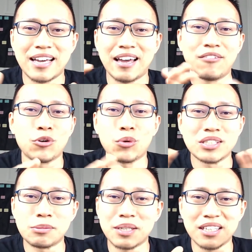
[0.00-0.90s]
that
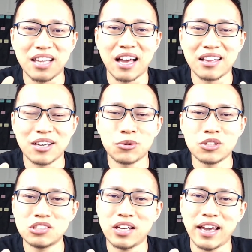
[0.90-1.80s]
everyone's speaking that
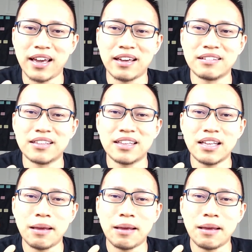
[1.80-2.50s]
language, and